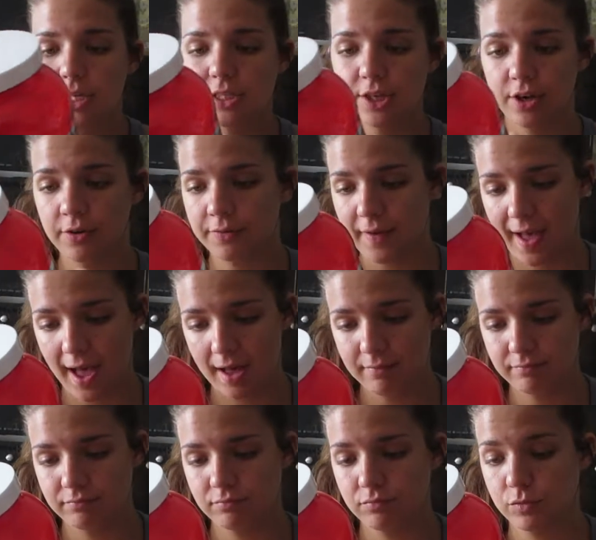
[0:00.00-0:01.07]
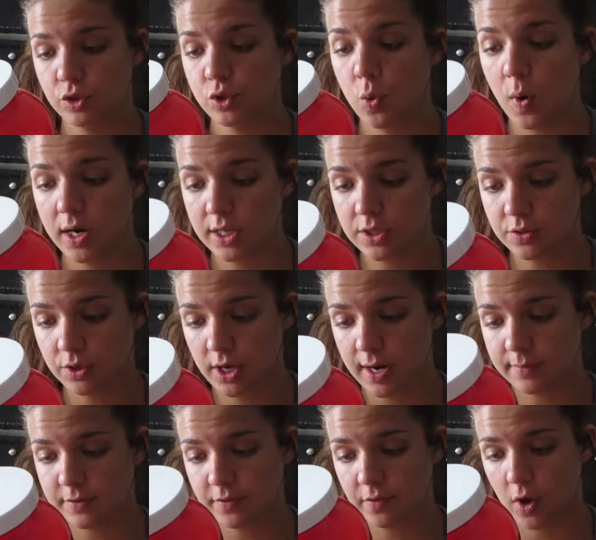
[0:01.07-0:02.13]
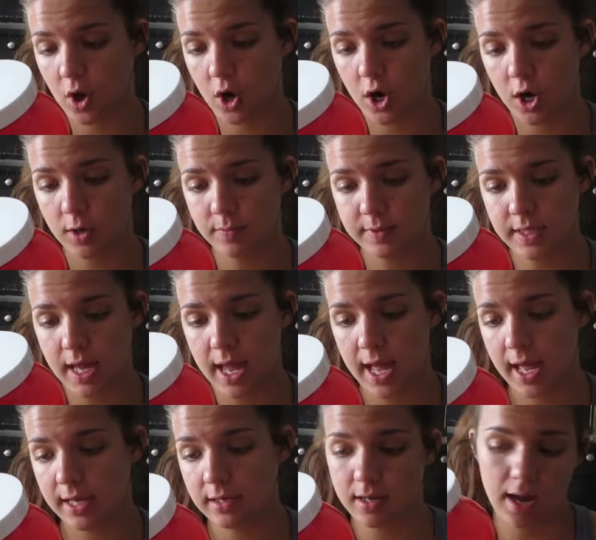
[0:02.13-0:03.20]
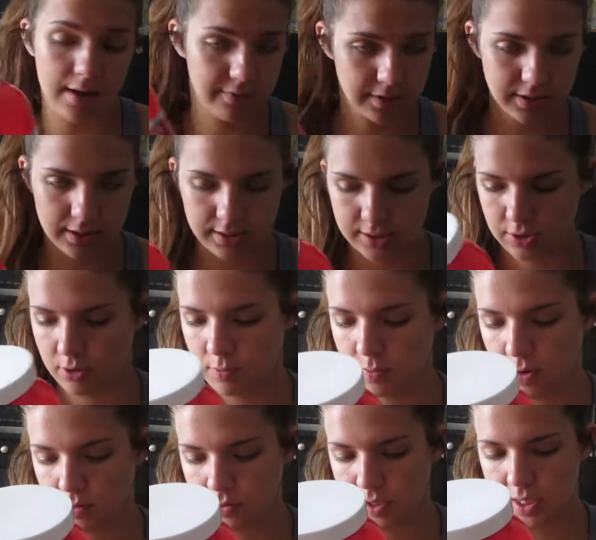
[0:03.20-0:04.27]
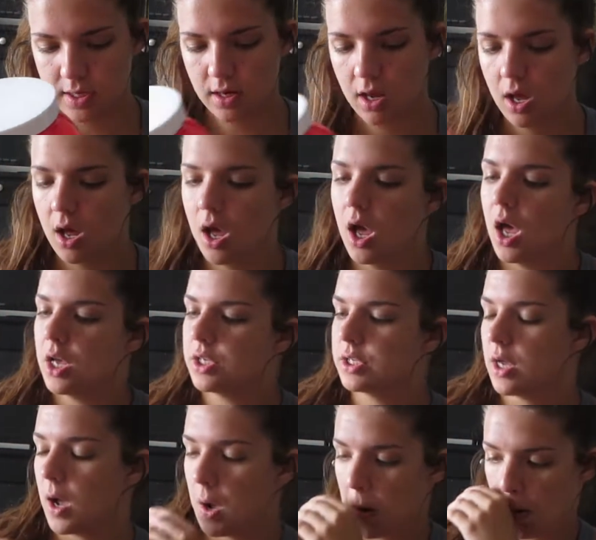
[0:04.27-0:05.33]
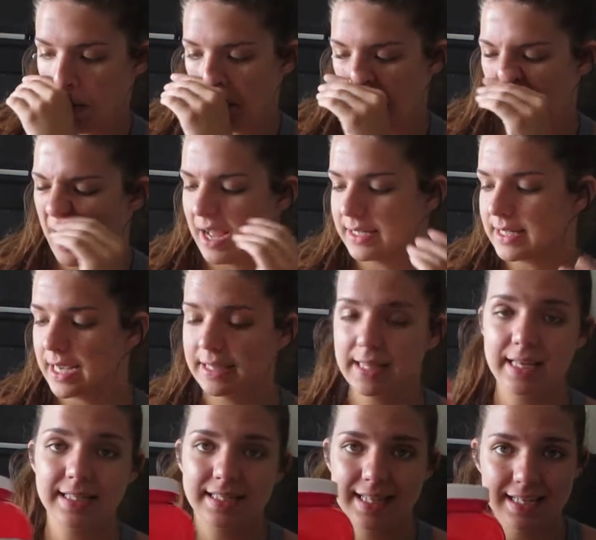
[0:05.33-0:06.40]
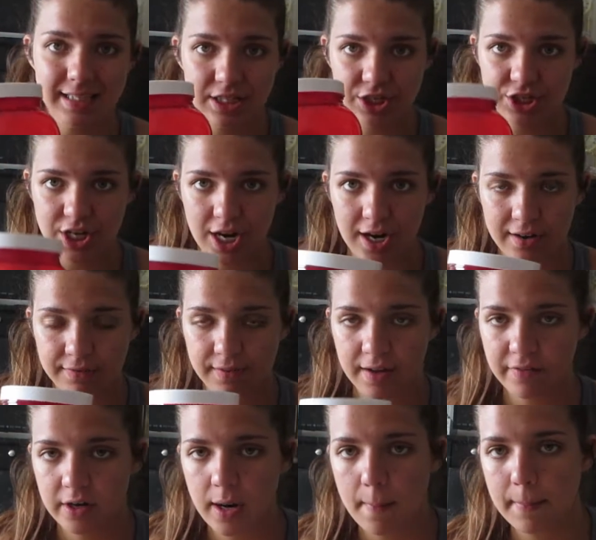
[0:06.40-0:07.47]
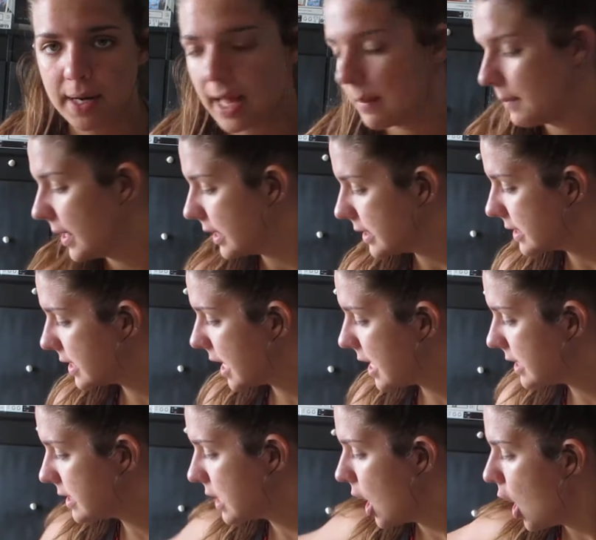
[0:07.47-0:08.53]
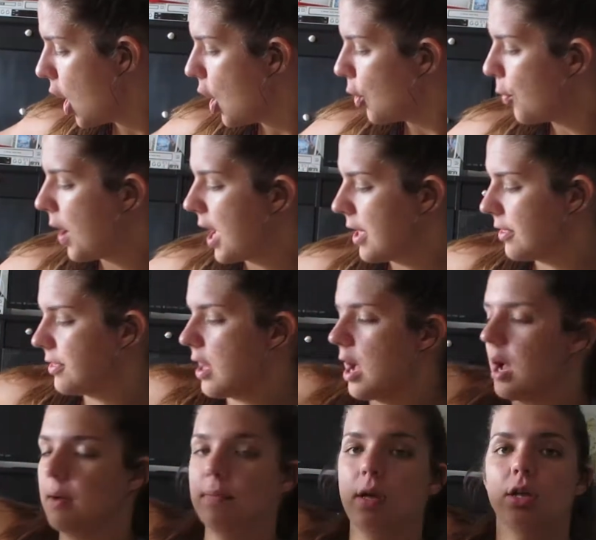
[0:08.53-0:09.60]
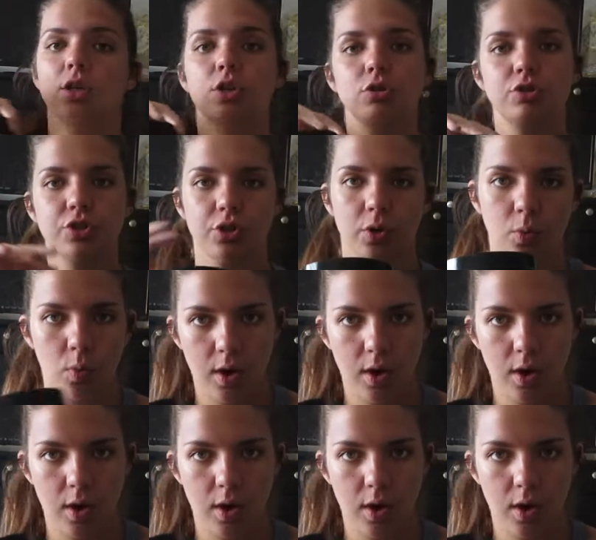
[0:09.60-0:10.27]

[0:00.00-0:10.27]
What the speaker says: zero fat, 22 grams of carbs, and obviously zero protein. So I take this. This is cherry flavored, but I mix this with Nutra